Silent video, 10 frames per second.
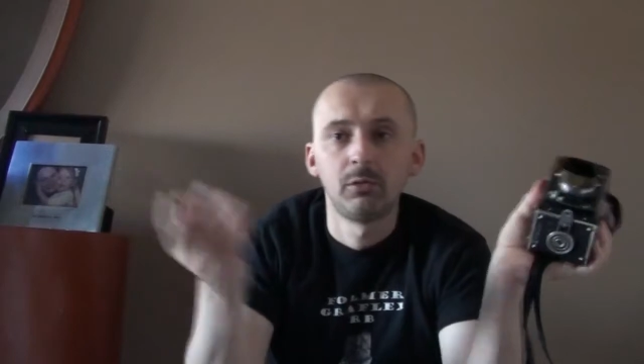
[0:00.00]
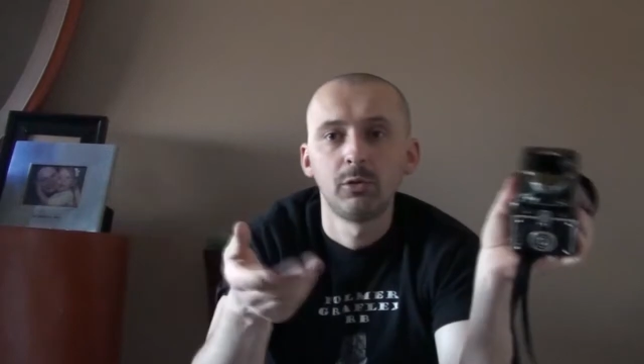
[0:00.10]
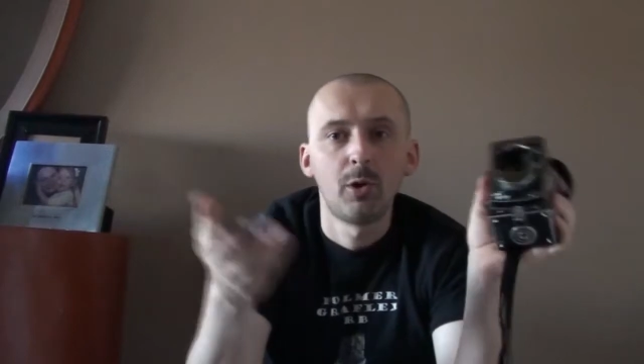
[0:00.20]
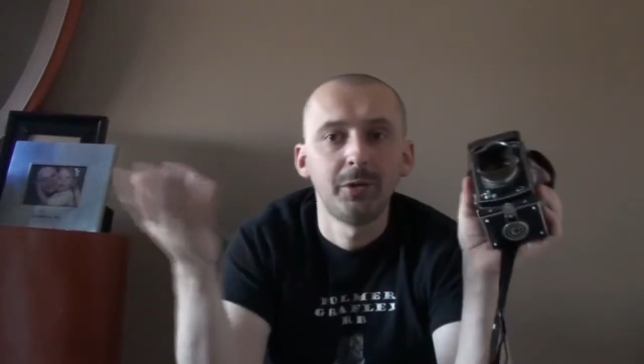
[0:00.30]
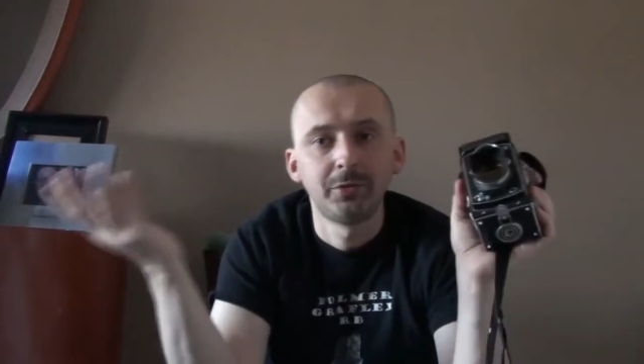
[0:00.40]
don't
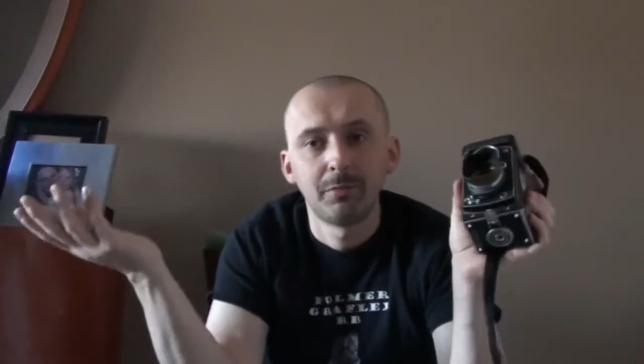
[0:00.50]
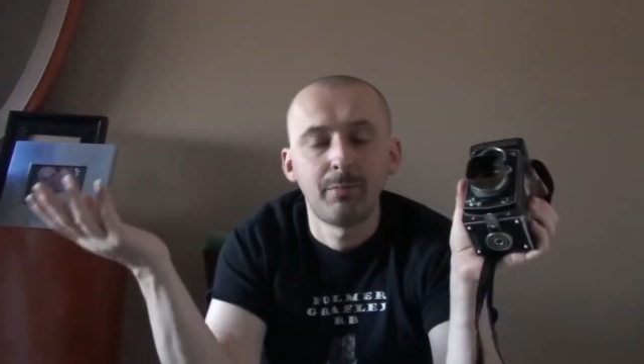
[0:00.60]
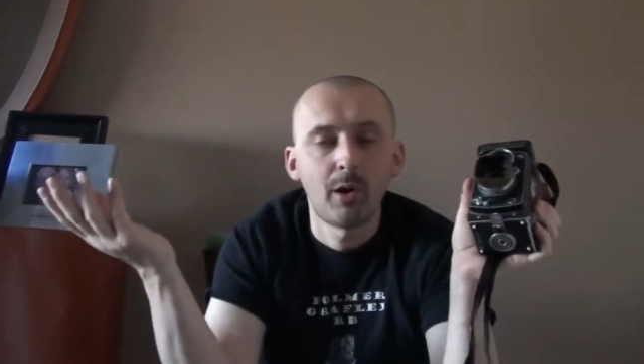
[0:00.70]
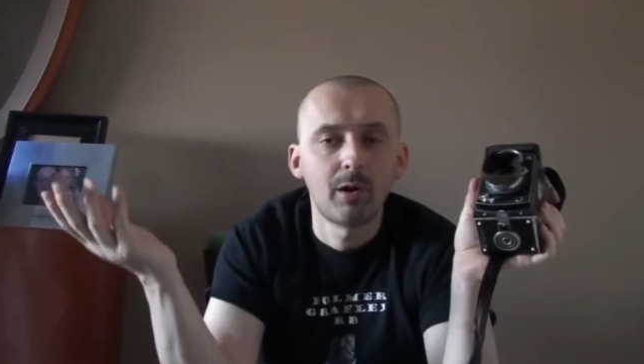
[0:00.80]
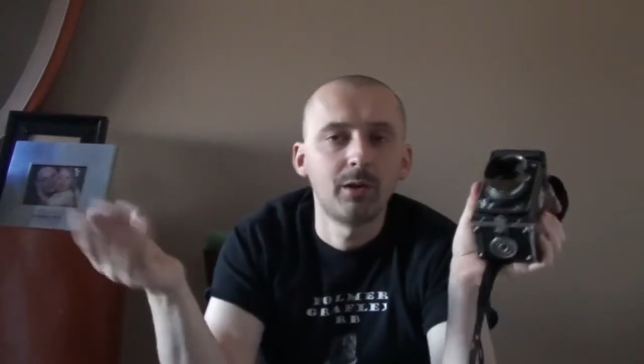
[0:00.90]
go out to the
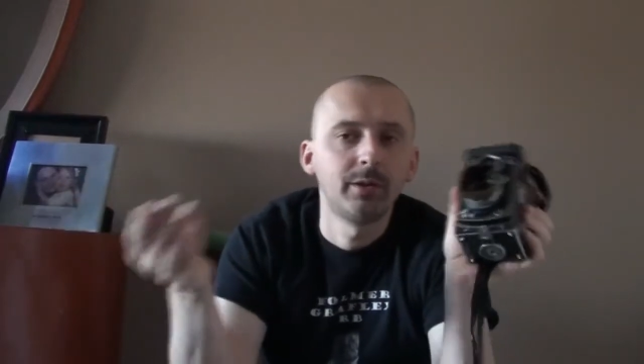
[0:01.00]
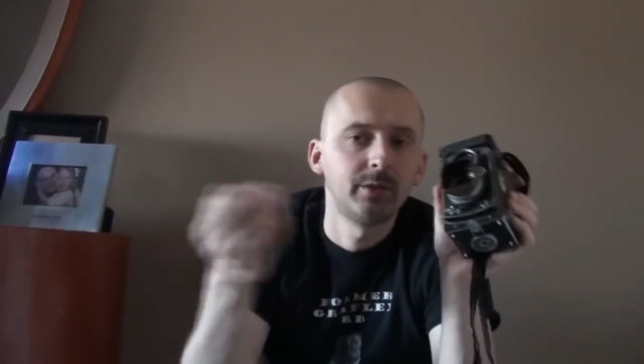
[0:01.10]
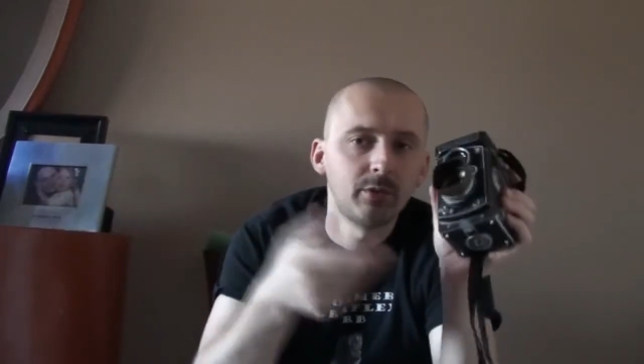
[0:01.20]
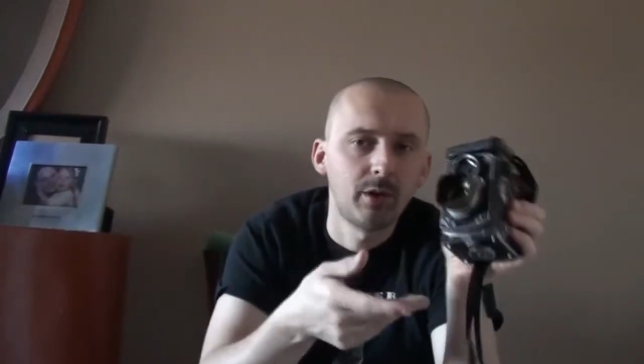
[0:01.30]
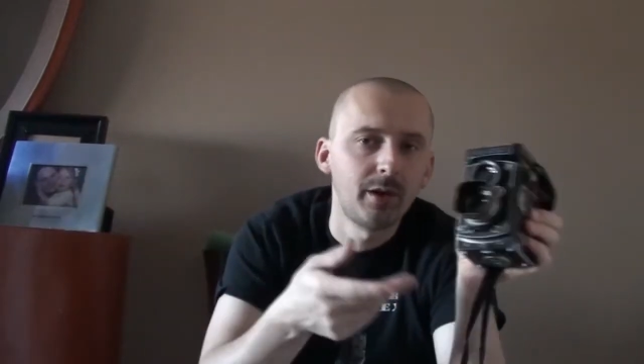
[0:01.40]
bar,
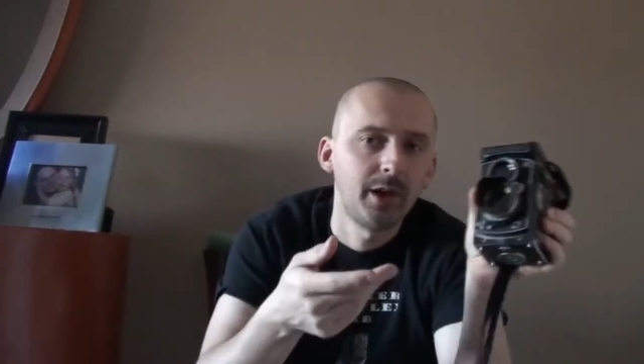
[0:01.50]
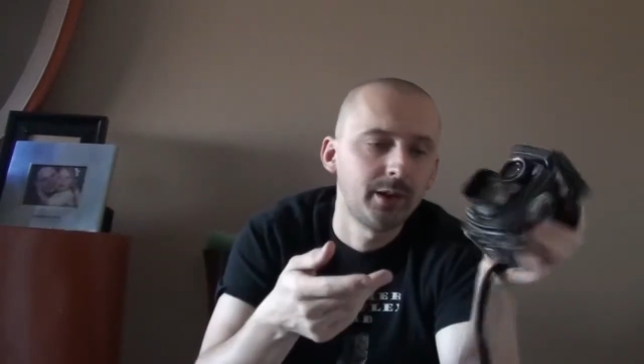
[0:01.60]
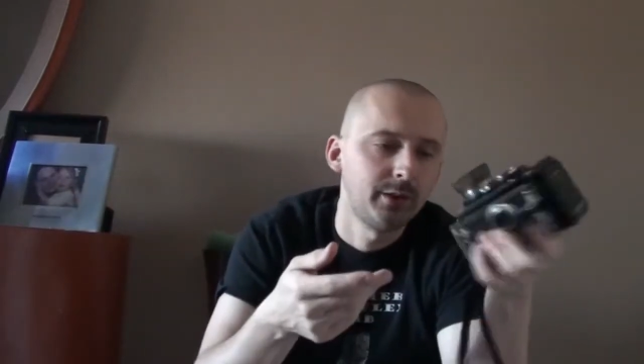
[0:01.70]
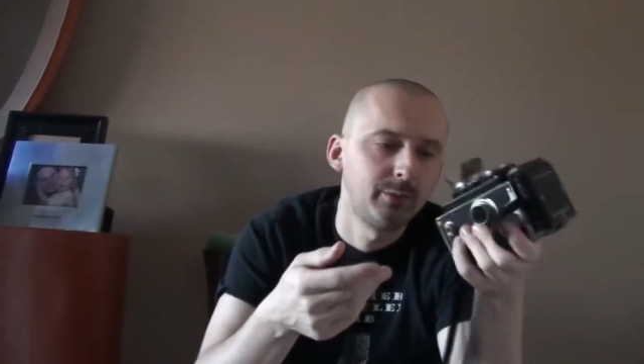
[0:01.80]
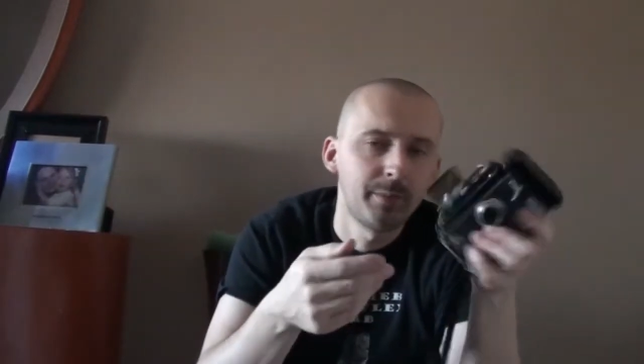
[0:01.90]
so I
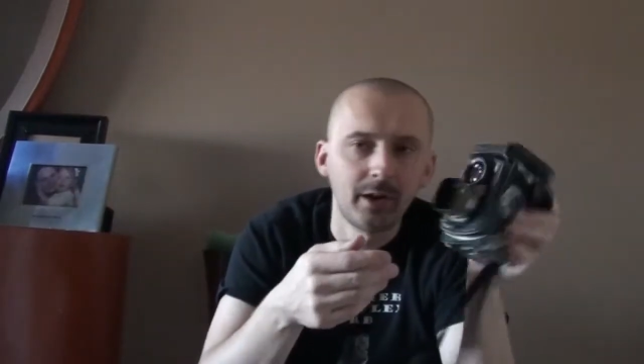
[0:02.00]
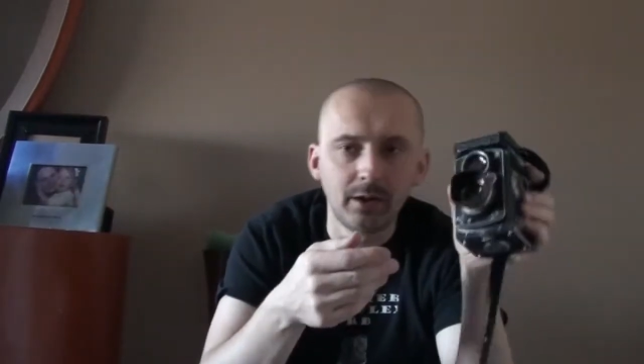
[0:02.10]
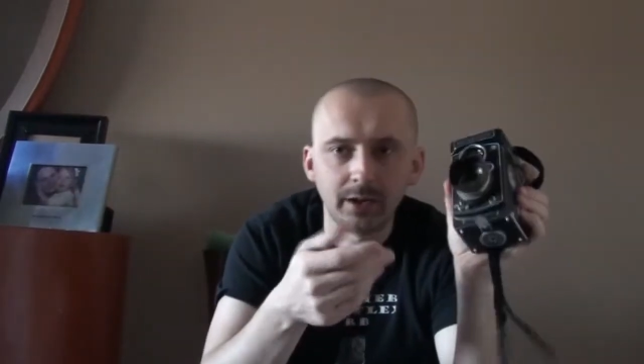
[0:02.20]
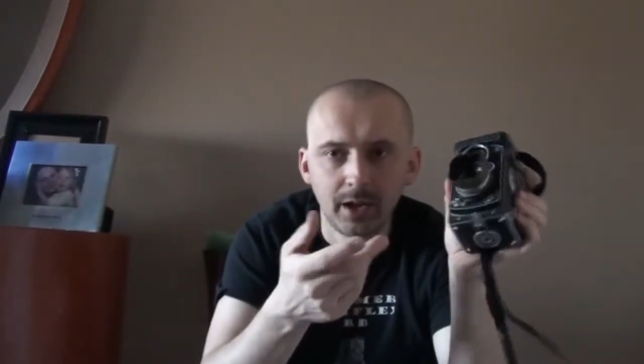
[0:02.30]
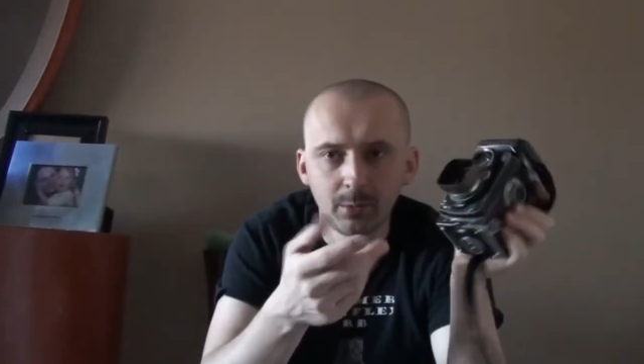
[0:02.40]
can
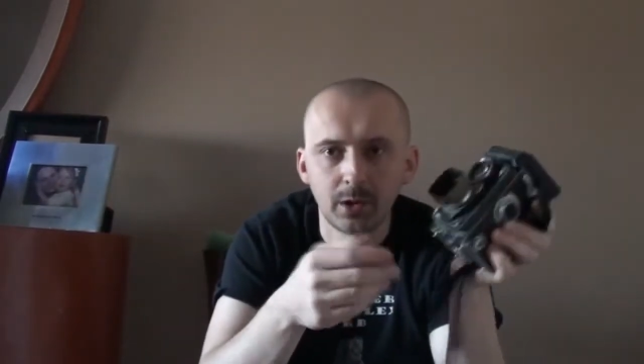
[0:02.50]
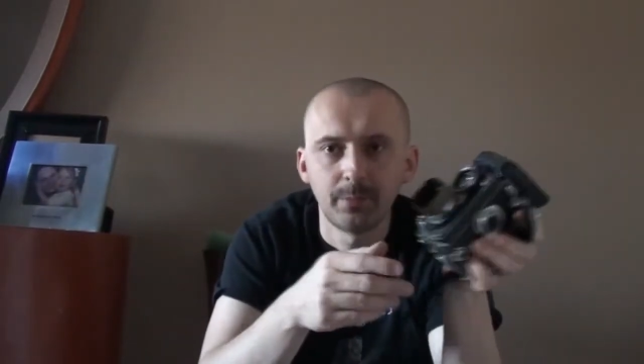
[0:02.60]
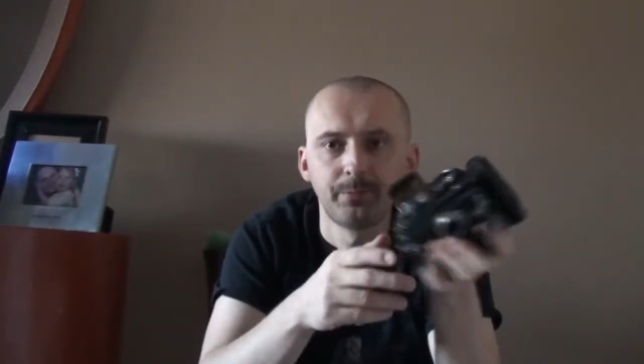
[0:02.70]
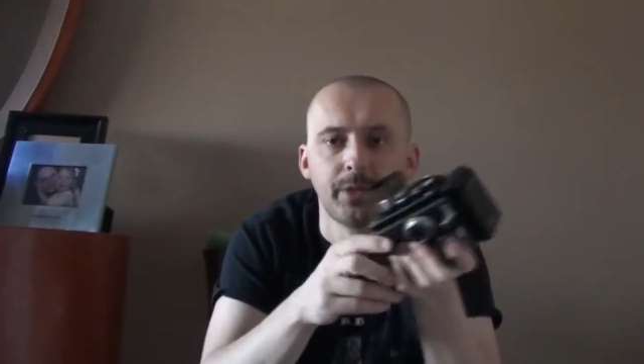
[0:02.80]
repair a camera.